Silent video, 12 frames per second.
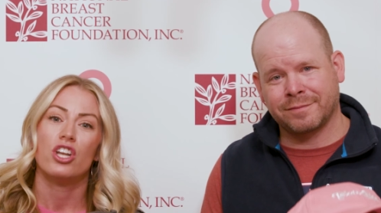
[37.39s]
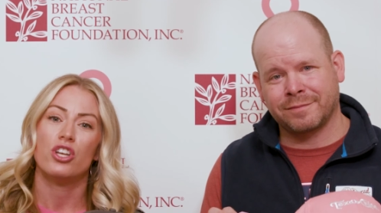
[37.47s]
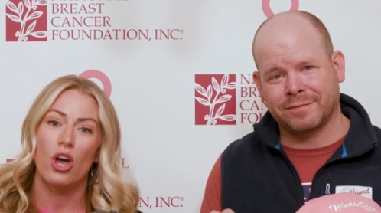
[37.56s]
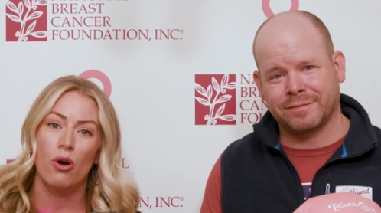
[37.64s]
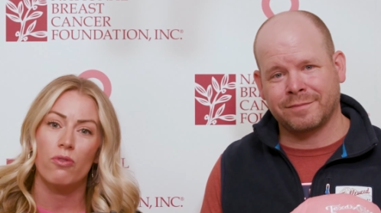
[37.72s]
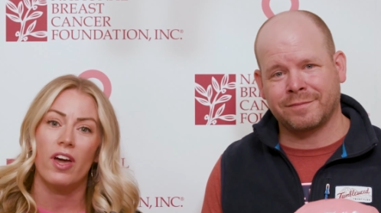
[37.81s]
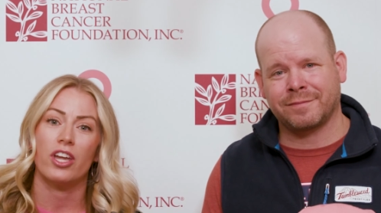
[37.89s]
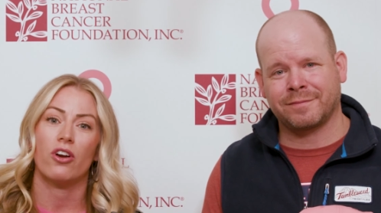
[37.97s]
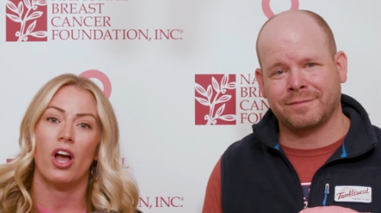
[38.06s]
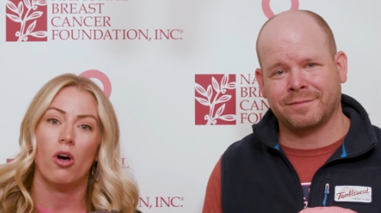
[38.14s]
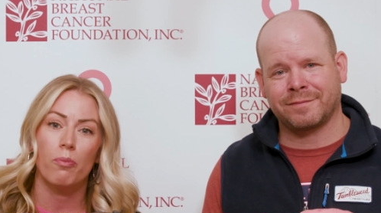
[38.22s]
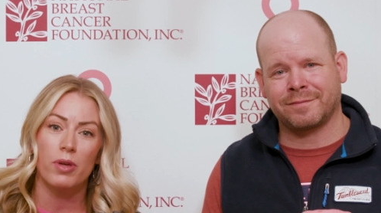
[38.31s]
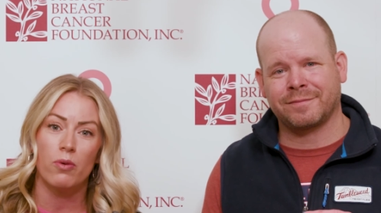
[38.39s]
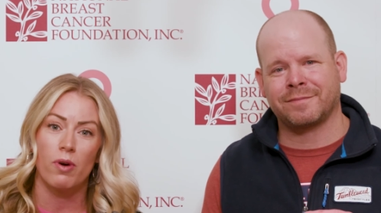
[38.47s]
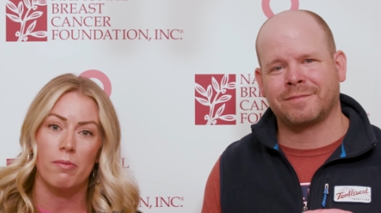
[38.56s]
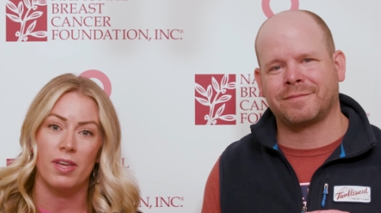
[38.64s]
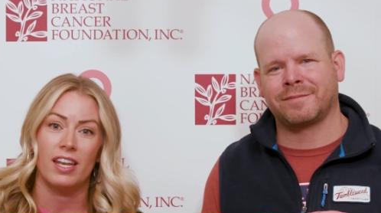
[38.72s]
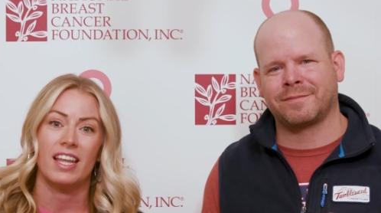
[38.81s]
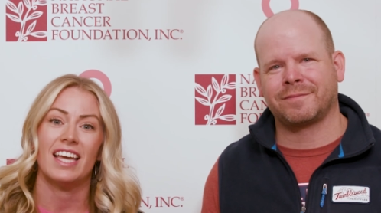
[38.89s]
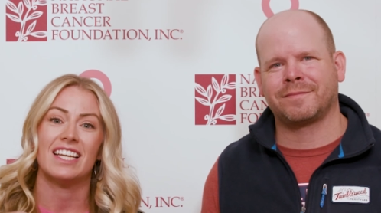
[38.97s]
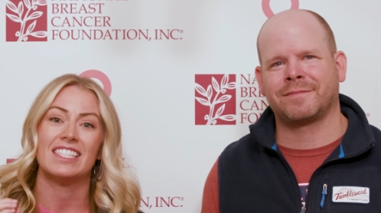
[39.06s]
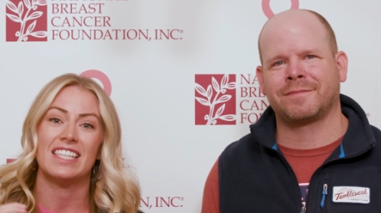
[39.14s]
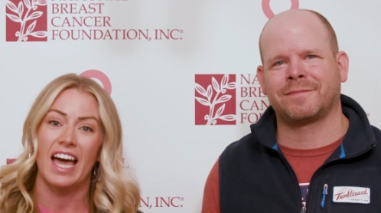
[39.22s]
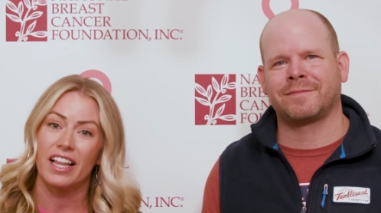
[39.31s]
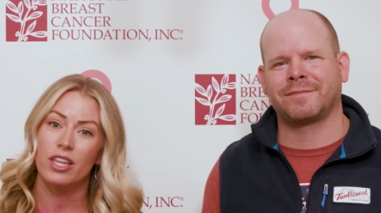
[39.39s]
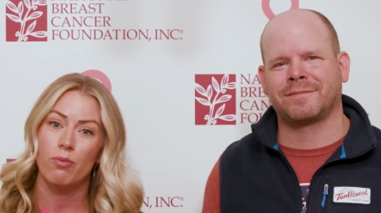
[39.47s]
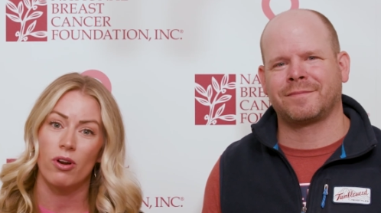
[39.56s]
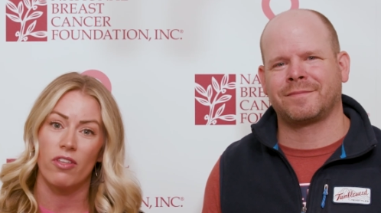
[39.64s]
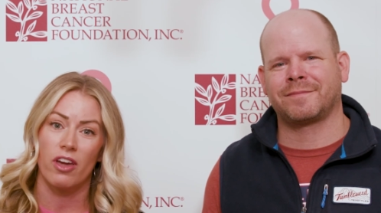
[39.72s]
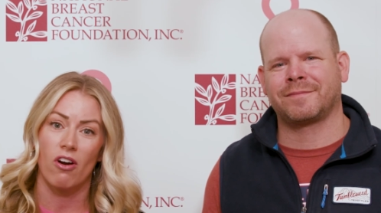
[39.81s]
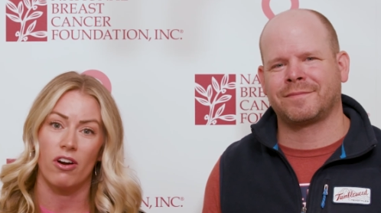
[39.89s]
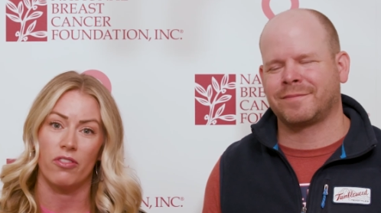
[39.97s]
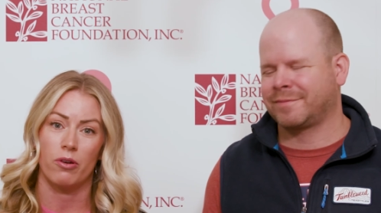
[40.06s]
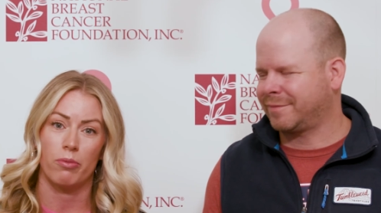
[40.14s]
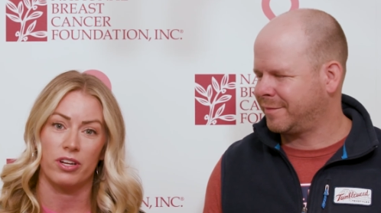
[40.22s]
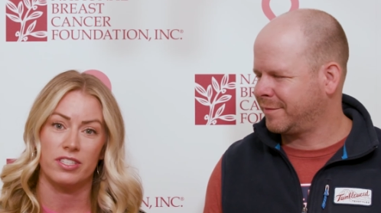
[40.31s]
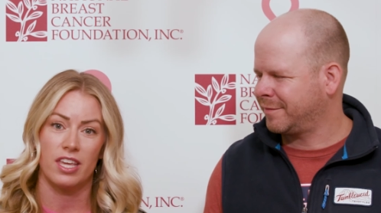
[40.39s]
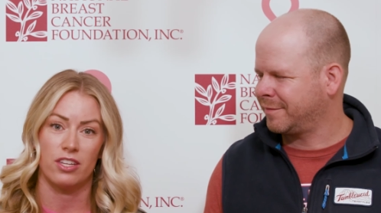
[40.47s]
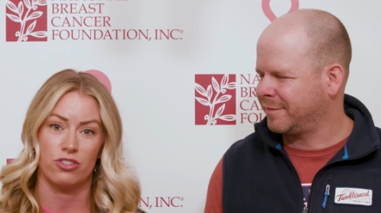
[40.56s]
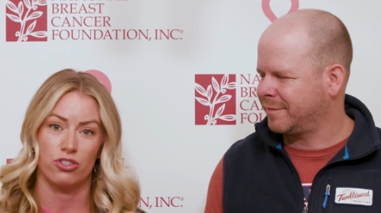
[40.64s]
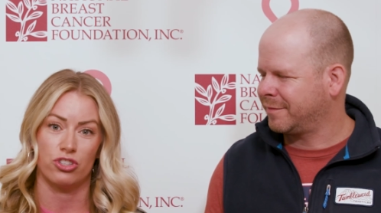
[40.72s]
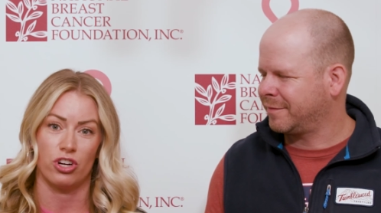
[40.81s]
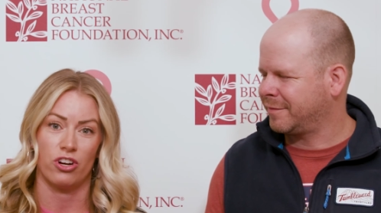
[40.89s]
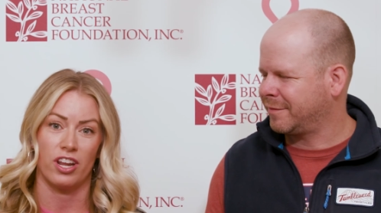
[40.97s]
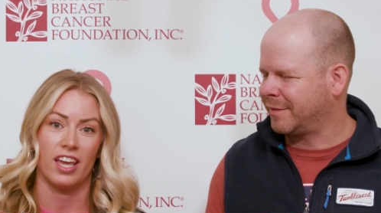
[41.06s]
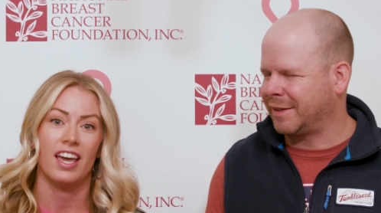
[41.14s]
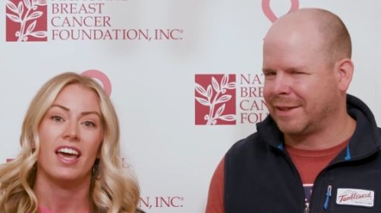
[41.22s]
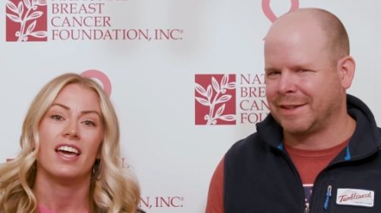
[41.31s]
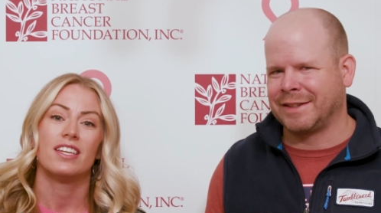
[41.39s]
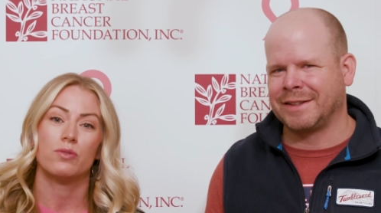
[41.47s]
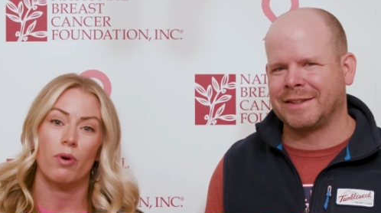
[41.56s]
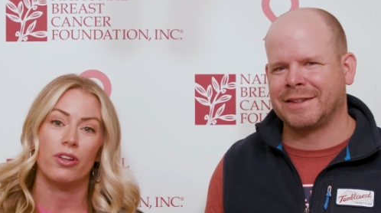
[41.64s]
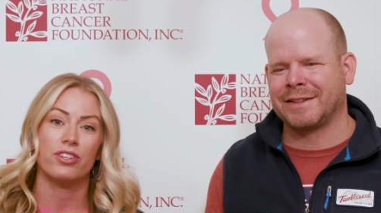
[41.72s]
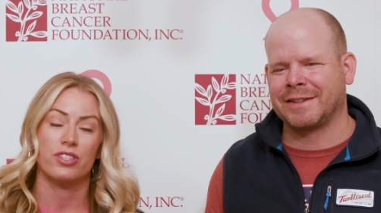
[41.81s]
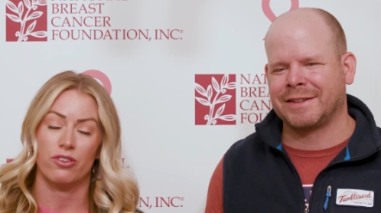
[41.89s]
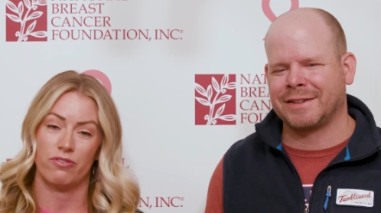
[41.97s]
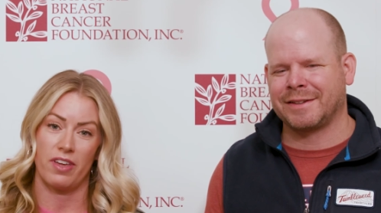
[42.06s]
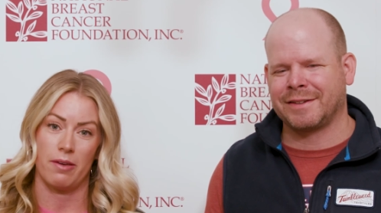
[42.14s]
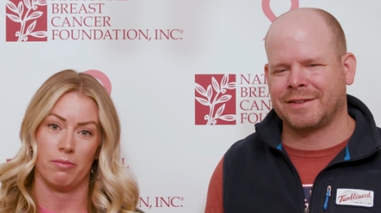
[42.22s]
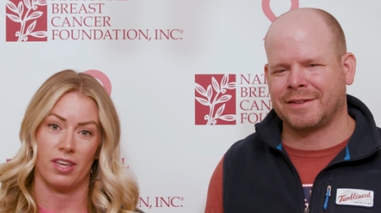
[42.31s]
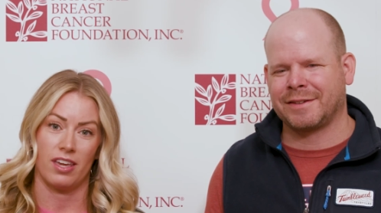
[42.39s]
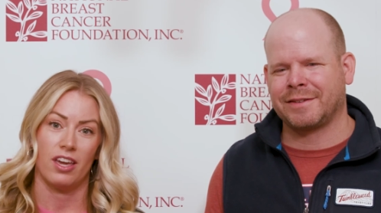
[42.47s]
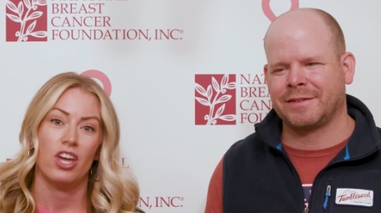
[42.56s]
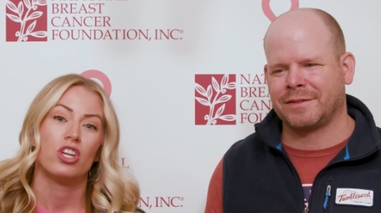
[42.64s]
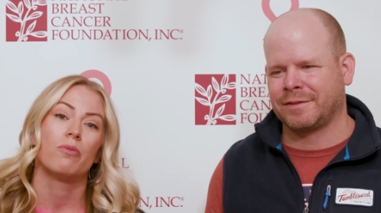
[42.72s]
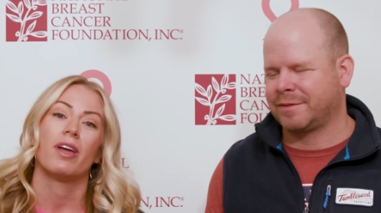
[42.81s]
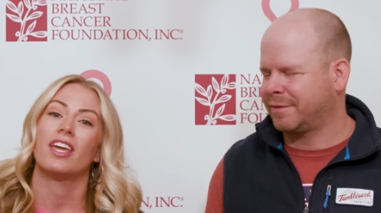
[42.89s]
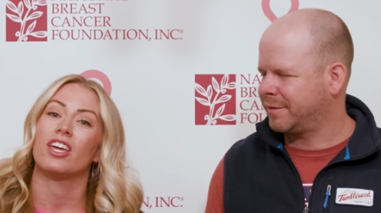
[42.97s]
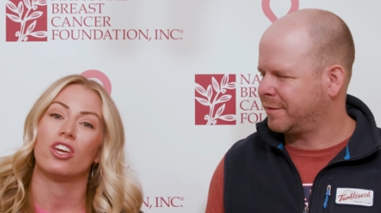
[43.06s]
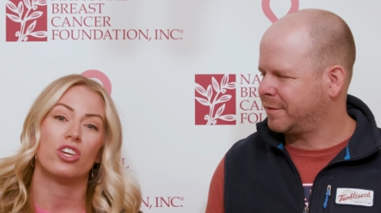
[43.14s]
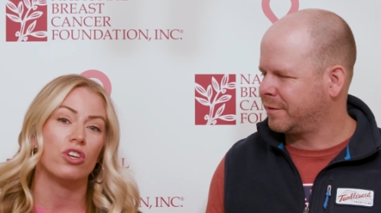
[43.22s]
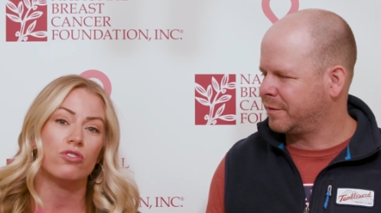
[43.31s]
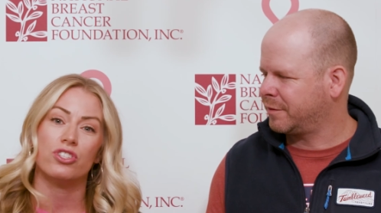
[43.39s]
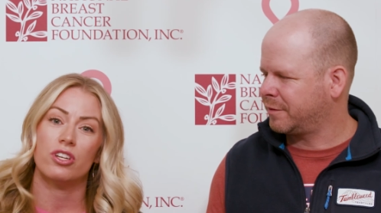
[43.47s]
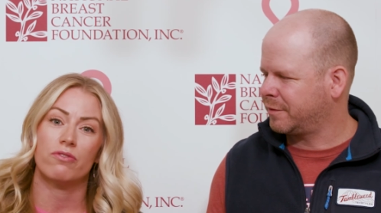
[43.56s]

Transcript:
Speaker 1: Know that you're helping women exactly where they are in their breast cancer journey, as well as their family. You're making a huge